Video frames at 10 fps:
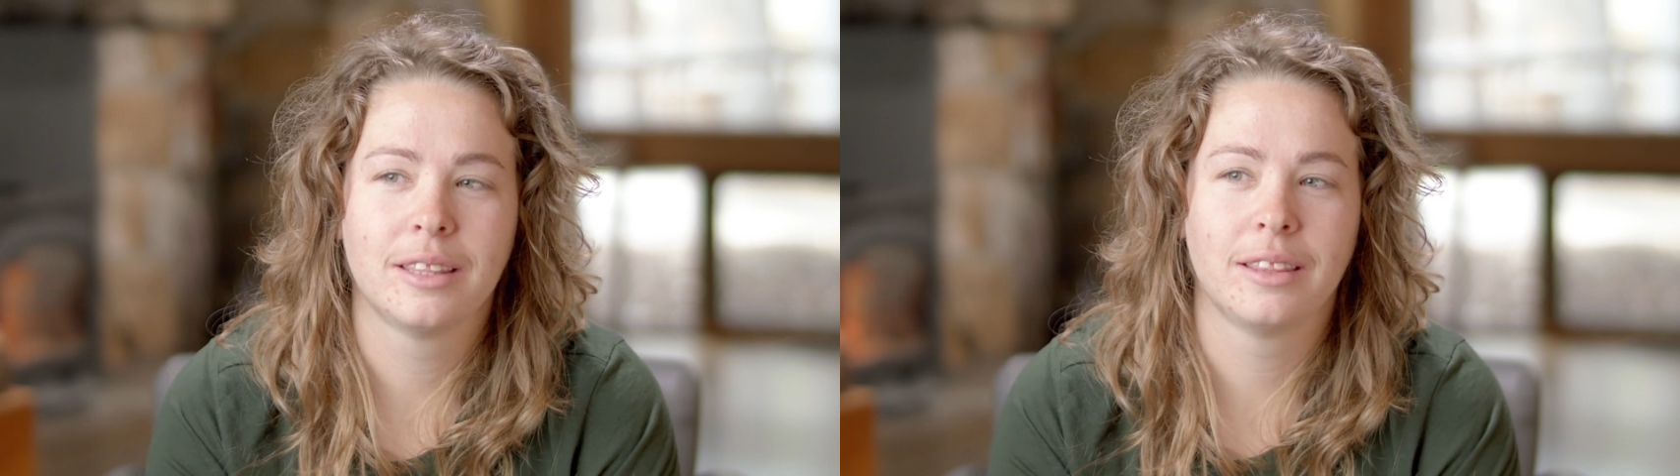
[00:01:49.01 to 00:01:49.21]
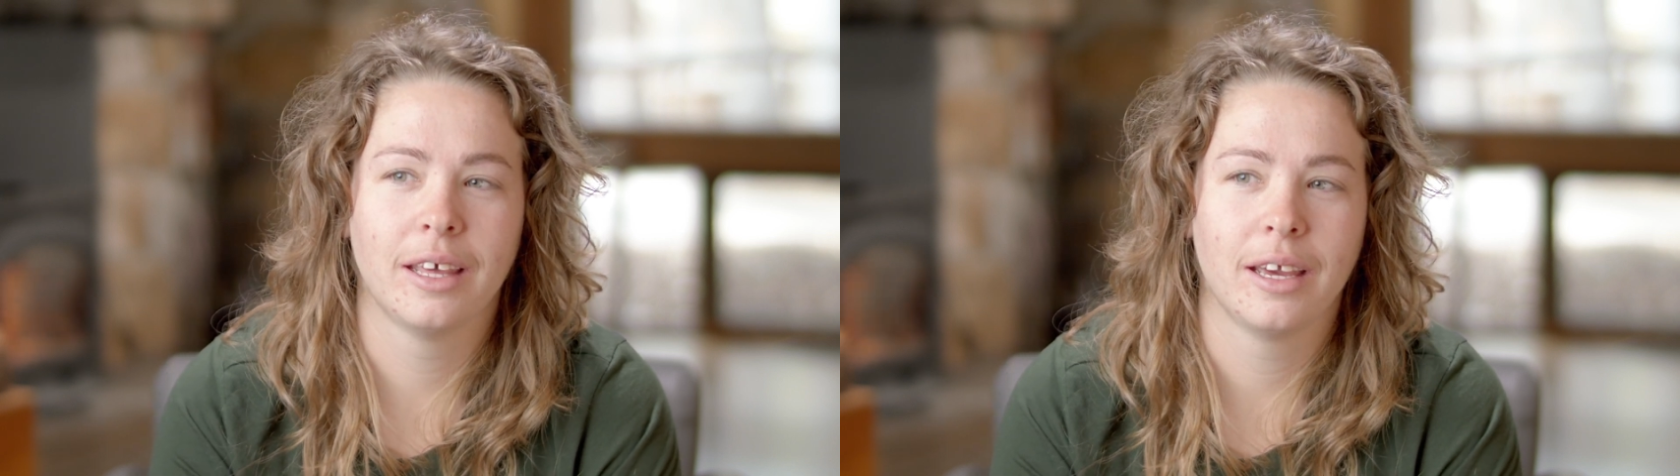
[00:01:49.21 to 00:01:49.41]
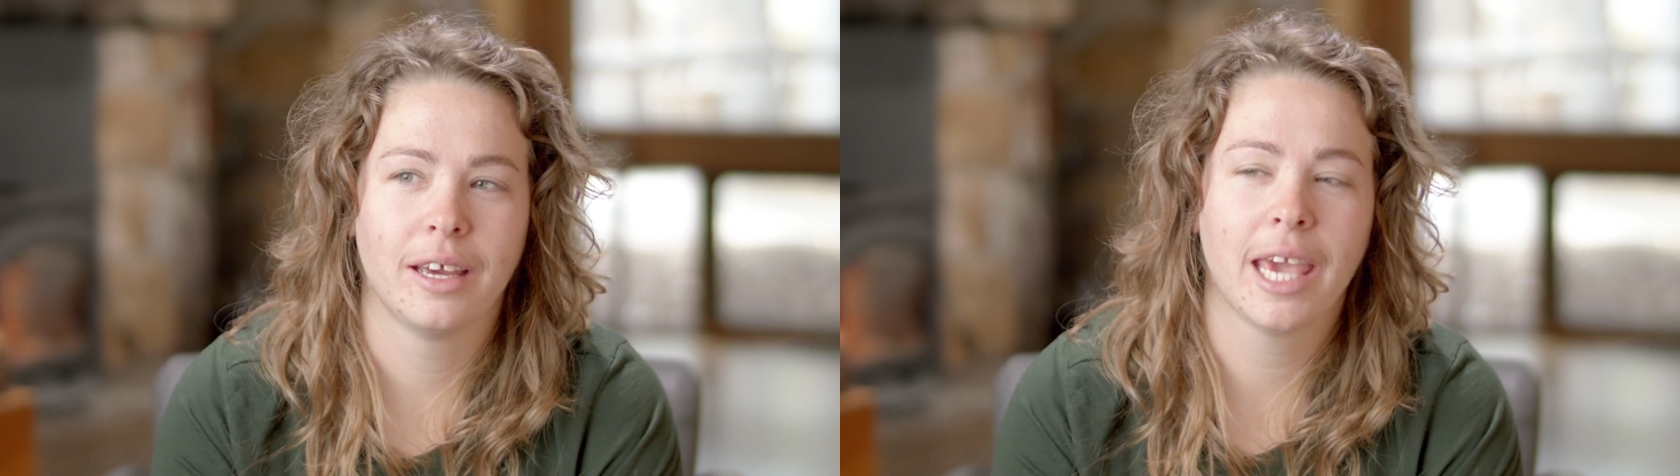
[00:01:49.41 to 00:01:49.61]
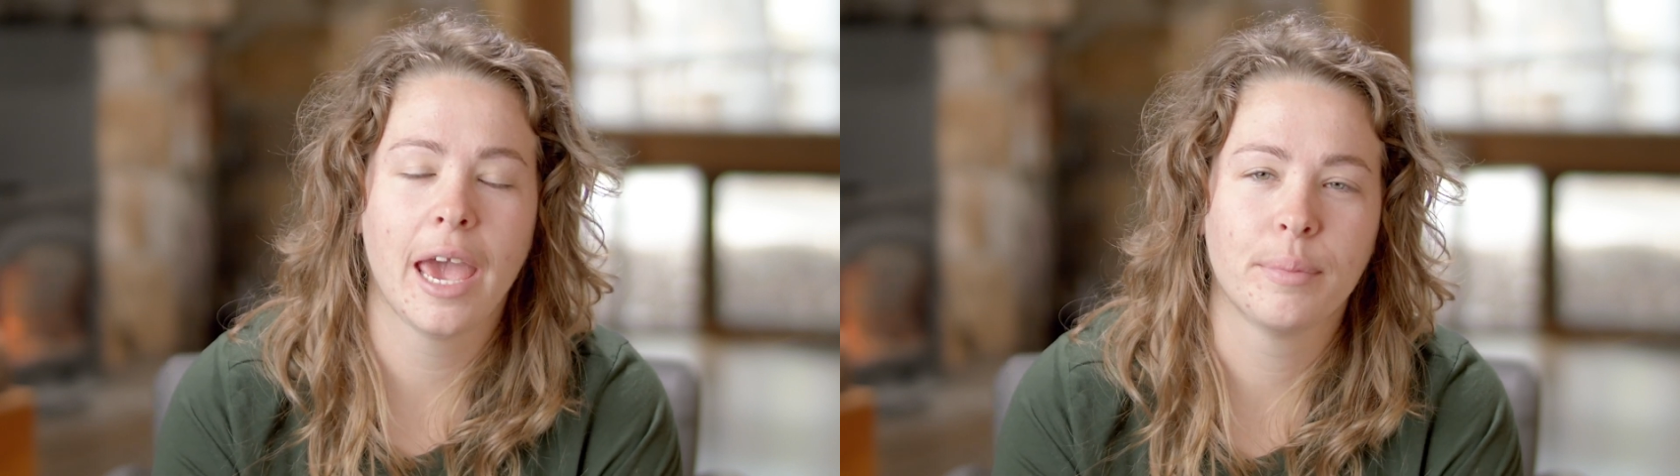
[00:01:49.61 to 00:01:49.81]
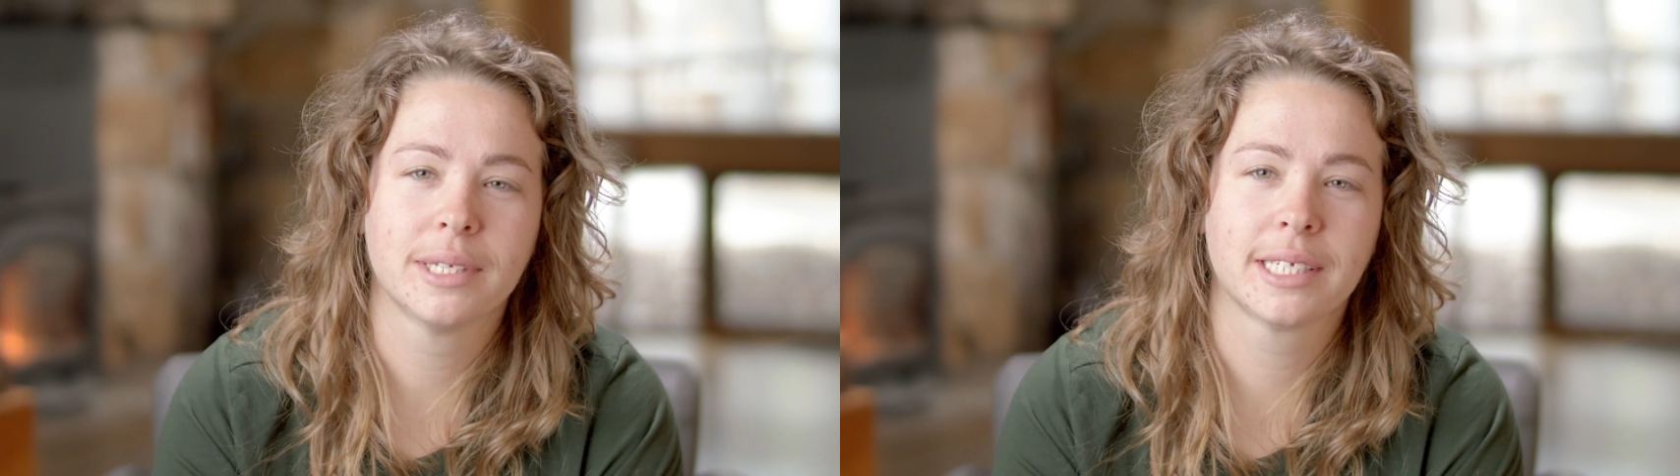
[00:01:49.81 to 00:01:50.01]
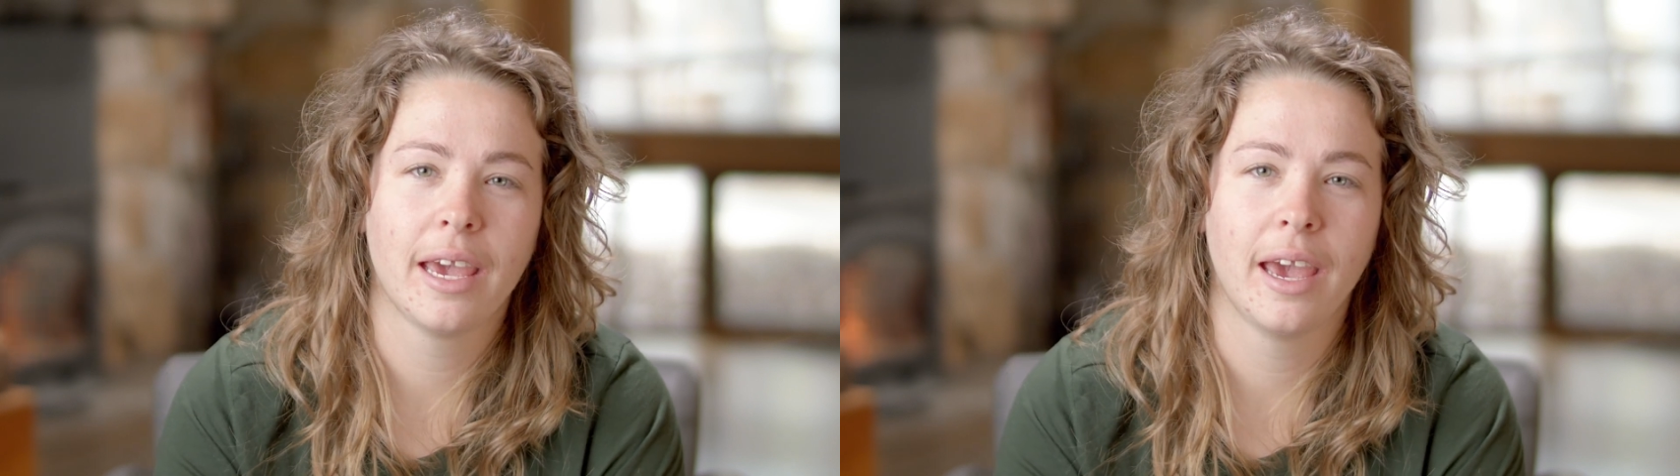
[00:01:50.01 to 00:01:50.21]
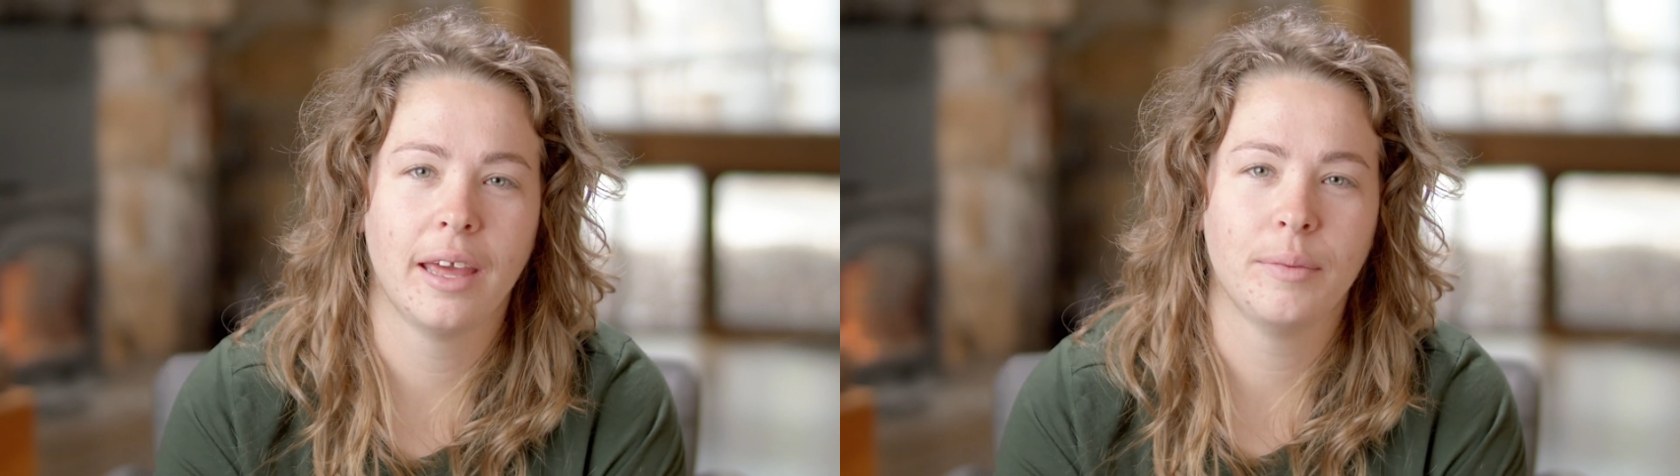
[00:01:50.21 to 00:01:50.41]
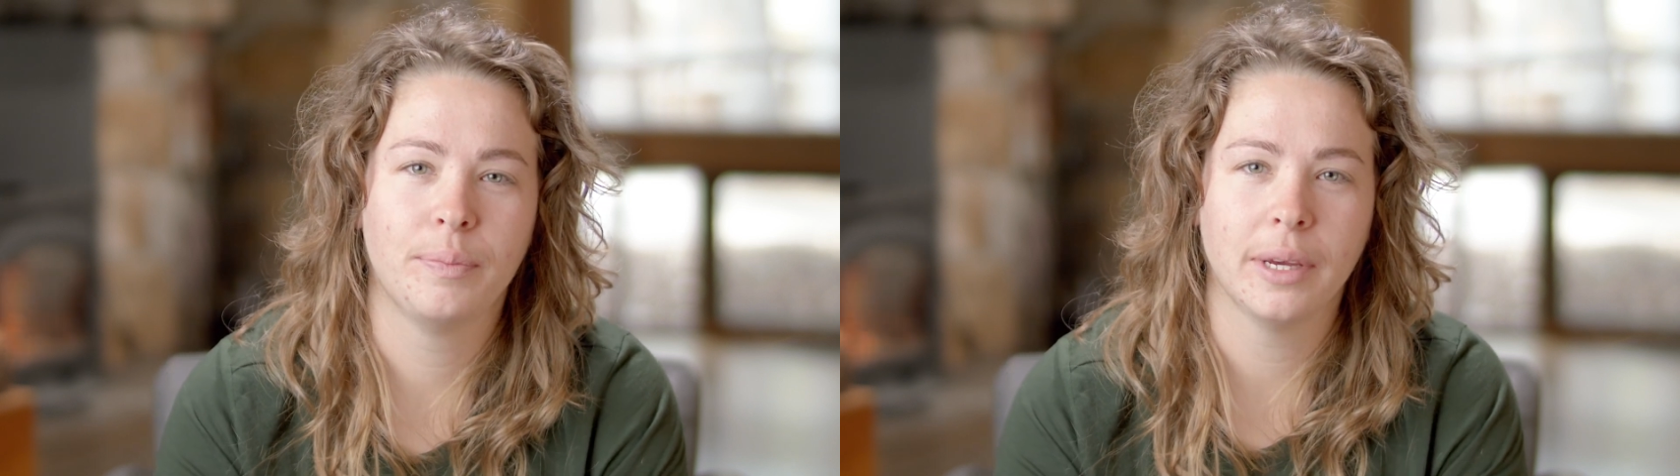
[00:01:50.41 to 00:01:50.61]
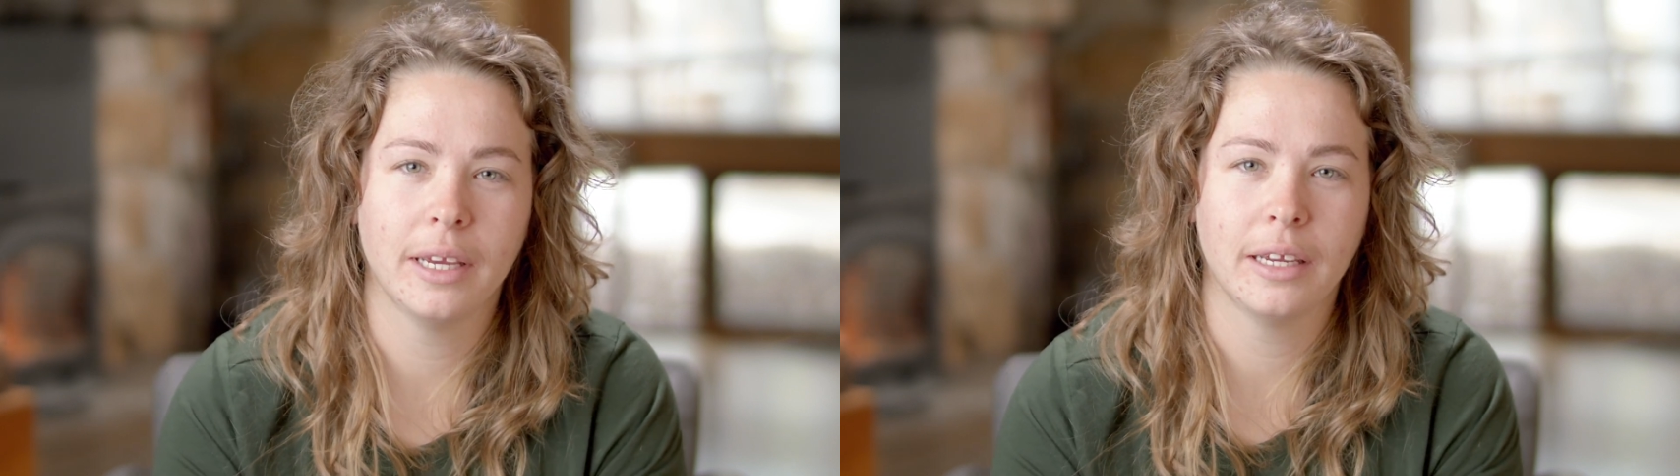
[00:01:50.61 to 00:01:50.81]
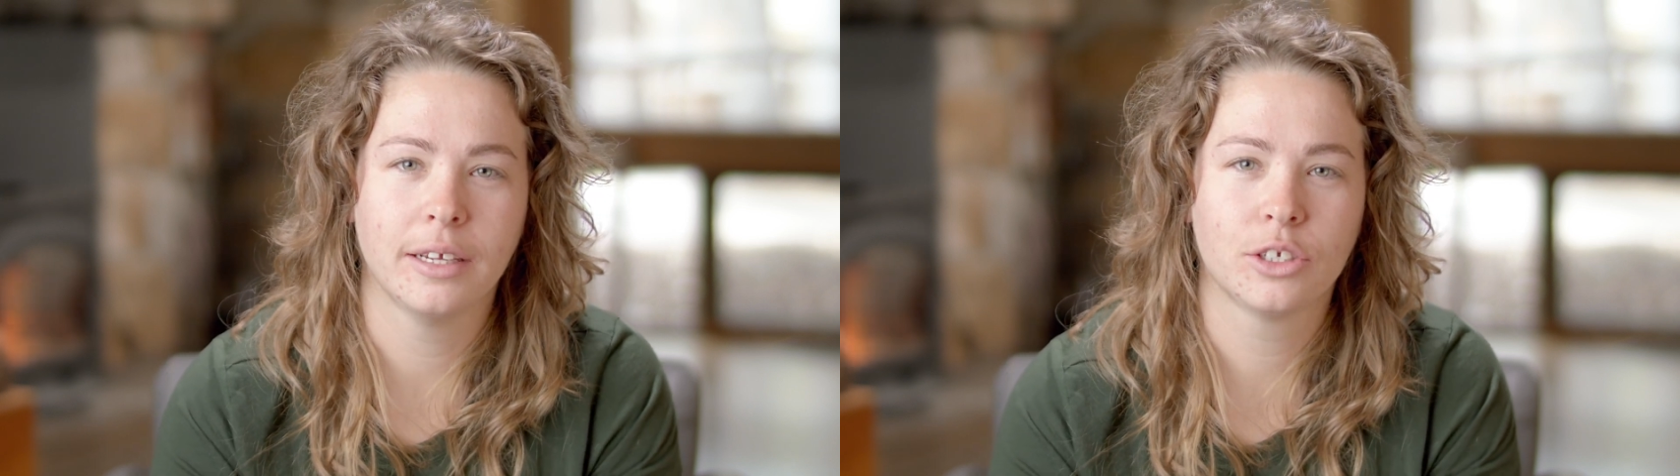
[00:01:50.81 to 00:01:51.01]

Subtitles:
The campers can be